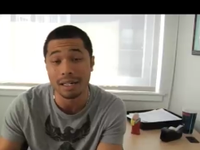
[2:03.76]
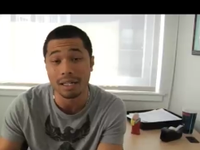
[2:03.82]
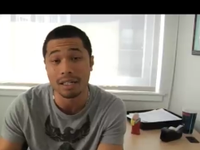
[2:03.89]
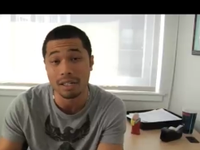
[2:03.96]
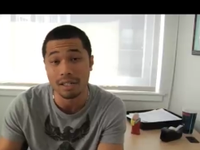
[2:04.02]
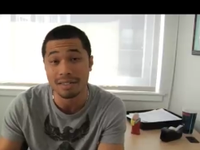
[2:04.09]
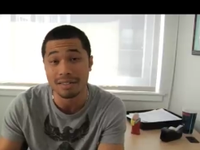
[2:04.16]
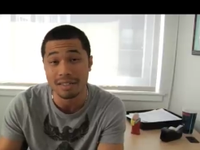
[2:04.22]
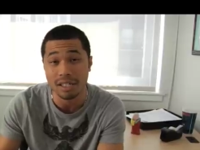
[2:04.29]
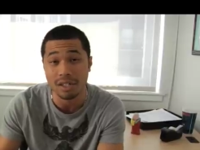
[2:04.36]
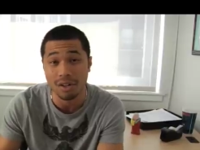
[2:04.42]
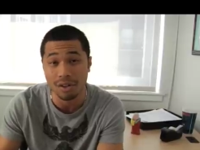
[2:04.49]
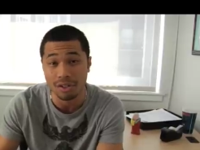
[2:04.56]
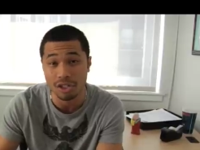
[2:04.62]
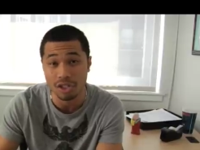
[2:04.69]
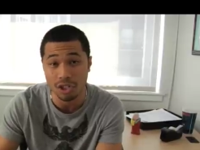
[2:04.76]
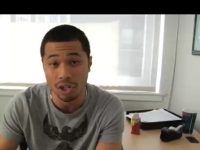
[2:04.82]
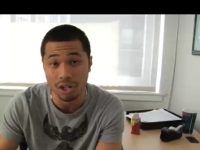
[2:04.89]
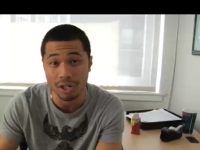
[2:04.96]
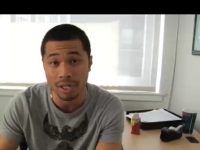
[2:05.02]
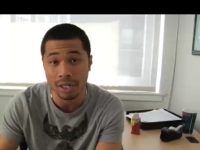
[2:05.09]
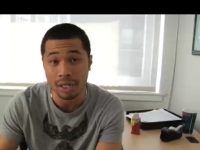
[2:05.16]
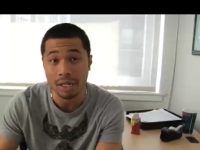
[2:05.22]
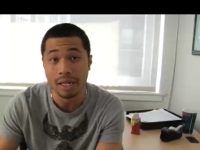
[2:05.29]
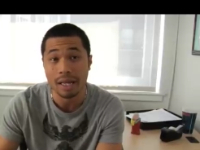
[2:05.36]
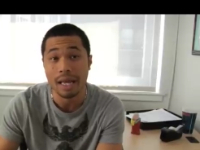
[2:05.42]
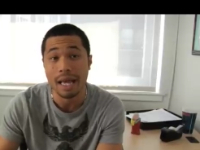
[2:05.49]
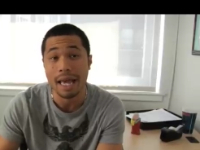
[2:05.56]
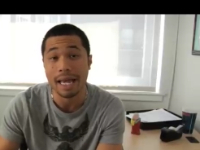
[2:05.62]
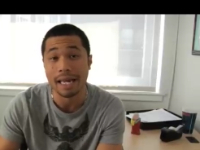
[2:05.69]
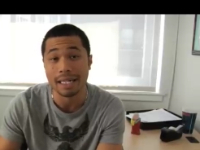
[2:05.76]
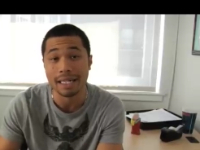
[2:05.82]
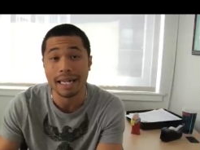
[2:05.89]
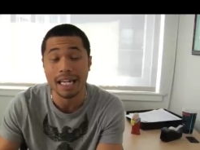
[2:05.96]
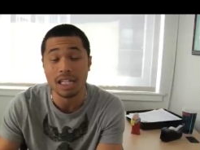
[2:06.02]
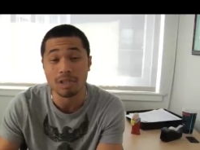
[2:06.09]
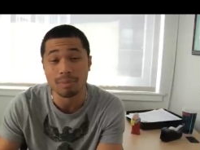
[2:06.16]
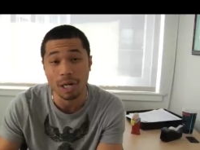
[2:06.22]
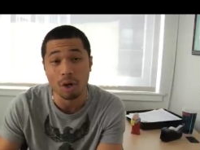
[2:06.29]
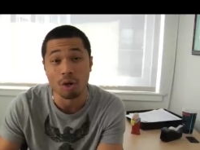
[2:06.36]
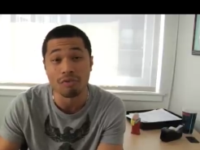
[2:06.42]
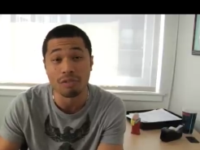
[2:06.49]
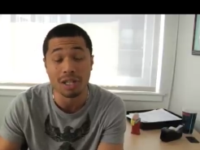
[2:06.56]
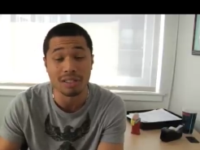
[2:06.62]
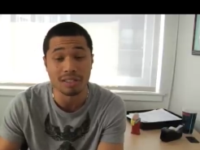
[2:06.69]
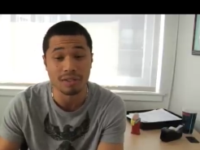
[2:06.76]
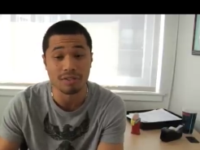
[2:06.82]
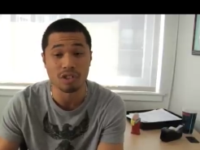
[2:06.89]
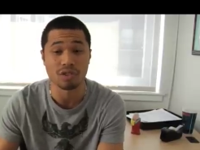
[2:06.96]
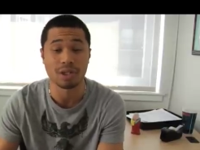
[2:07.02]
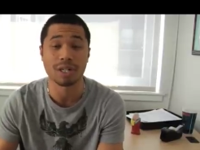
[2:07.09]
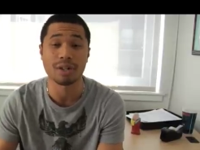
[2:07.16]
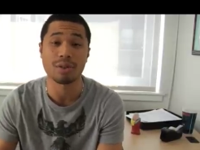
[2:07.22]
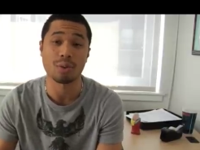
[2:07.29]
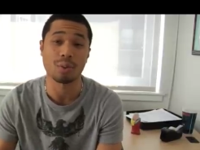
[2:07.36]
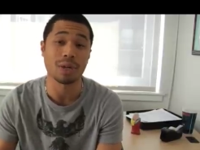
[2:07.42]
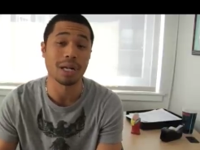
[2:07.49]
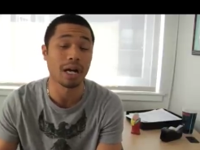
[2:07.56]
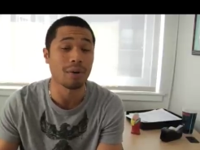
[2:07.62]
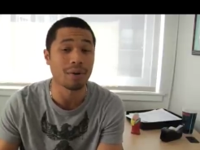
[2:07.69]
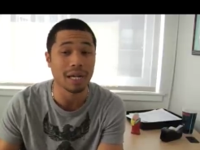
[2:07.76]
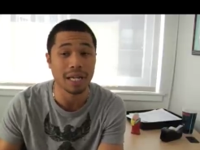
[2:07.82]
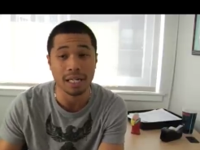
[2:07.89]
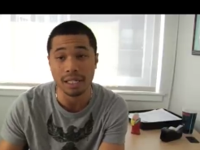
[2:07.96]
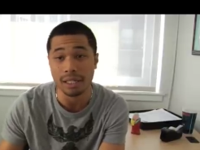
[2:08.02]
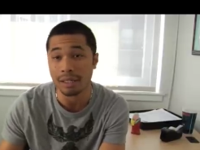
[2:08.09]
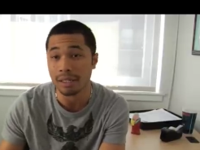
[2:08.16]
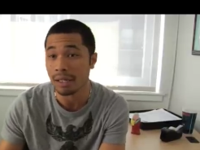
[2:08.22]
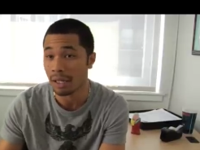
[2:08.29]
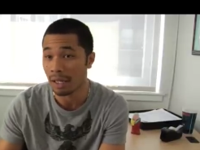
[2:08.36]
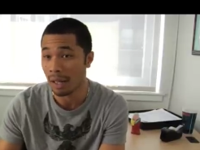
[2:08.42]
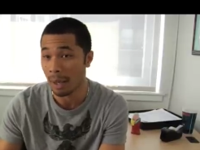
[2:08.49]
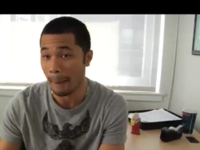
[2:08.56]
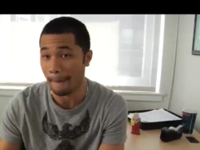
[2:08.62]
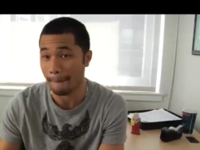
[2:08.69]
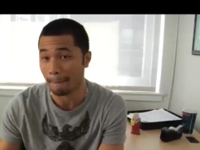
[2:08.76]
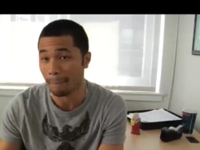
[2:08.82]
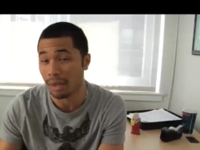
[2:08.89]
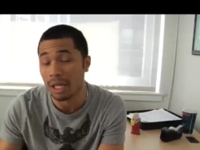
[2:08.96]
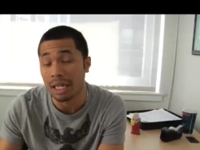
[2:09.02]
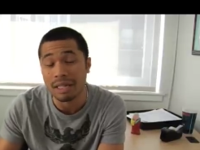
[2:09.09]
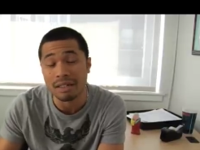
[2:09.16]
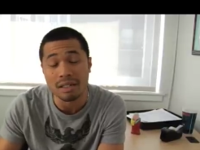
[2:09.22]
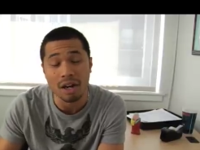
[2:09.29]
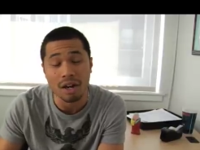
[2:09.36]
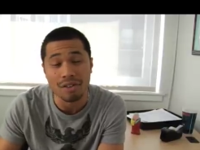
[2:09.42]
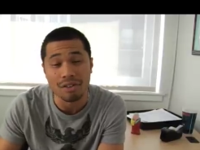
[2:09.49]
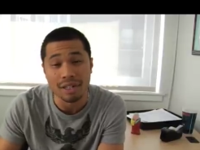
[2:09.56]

clearly see it on the chart and gauge my own relative strength without any in other